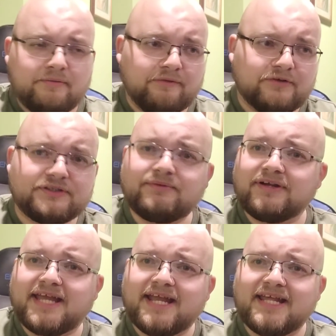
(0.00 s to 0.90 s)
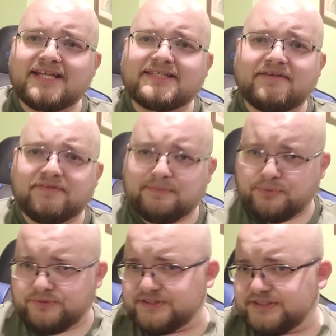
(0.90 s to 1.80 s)
Reverse of Arcadia definitely
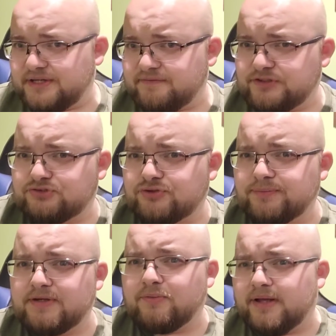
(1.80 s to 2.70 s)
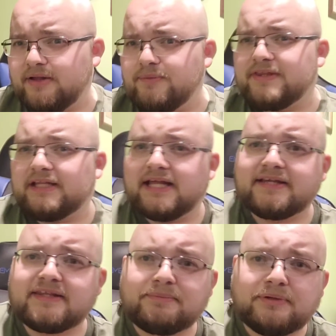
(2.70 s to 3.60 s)
pulls this off extremely well with a
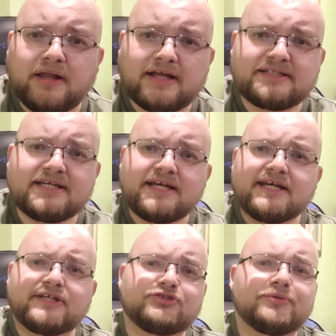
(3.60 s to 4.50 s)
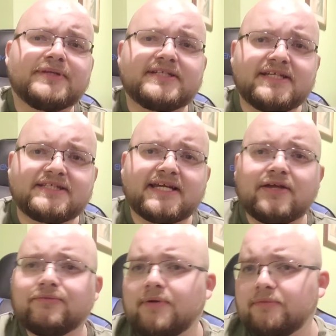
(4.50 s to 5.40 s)
lengthy plot, extremely
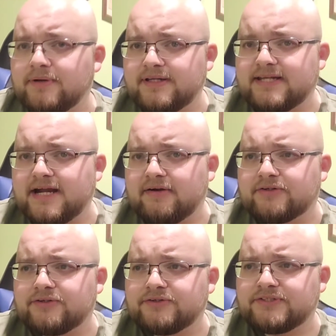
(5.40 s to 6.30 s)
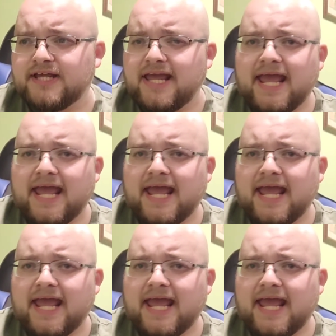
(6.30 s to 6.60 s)
detailed, well-written characters,